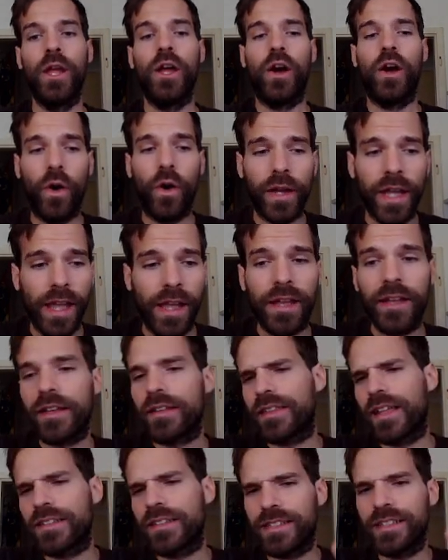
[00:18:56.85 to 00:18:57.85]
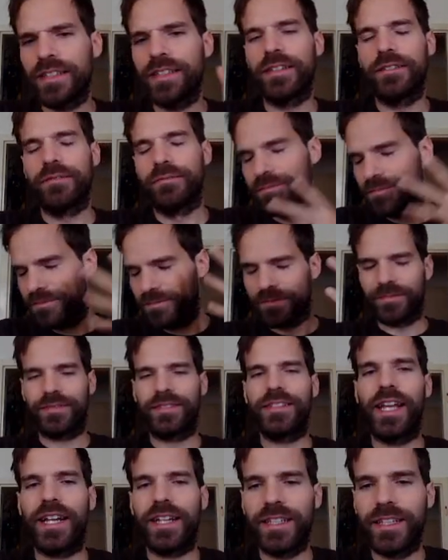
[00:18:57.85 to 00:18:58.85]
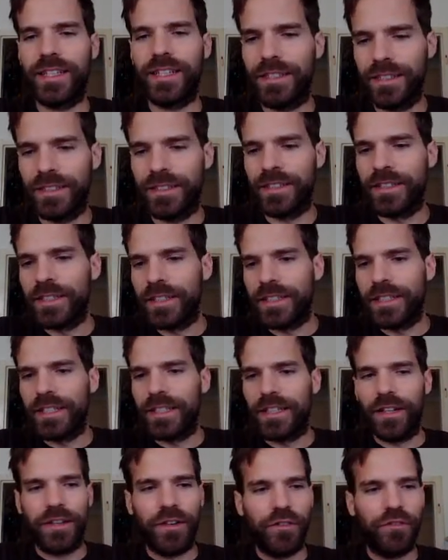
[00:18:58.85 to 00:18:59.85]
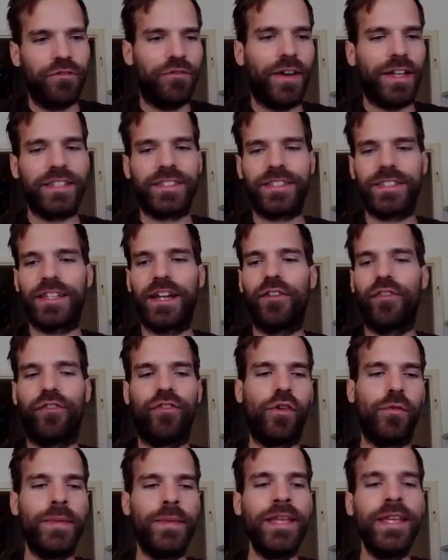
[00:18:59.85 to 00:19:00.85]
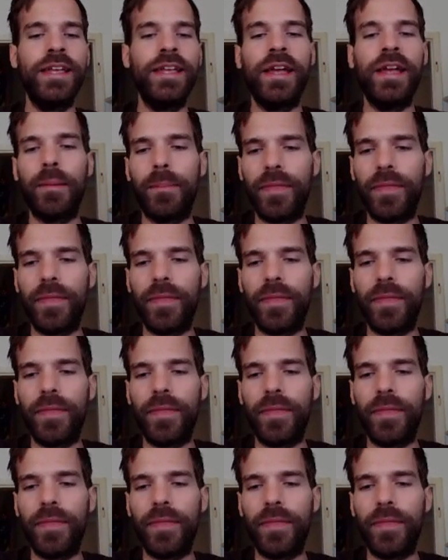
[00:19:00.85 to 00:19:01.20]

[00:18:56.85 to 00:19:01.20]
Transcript: Okay, that's the technical fun stuff for me, but